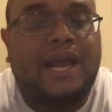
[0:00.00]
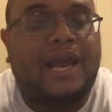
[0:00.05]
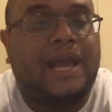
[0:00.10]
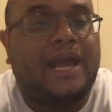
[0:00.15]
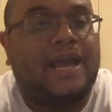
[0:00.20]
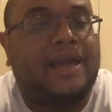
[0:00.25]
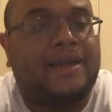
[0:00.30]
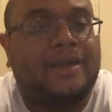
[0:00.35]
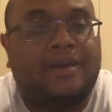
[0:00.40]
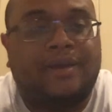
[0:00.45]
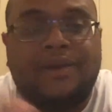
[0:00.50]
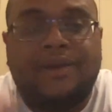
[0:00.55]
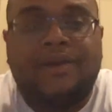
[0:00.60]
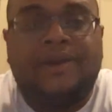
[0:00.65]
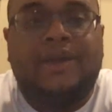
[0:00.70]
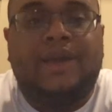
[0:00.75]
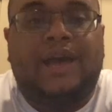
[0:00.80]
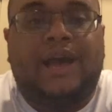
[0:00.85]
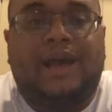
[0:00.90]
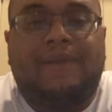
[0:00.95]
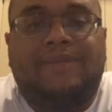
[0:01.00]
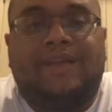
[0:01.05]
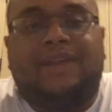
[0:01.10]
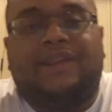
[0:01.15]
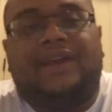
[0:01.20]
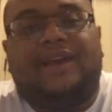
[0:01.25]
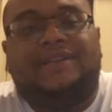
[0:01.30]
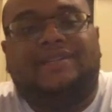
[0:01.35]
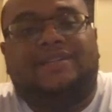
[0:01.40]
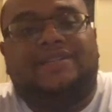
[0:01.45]
I'm not
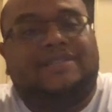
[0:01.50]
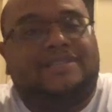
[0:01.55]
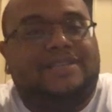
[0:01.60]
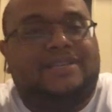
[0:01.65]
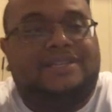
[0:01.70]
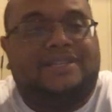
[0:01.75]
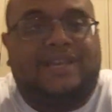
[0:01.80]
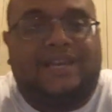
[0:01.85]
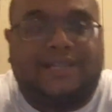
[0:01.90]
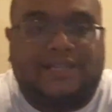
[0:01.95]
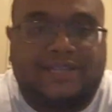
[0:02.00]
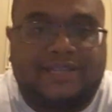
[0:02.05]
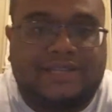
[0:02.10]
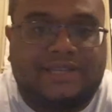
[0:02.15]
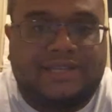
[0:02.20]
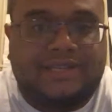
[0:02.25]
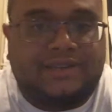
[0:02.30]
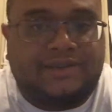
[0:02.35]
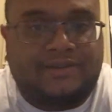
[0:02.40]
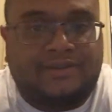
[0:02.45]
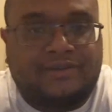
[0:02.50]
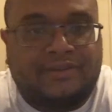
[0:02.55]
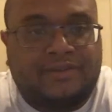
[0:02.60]
licensed in Texas.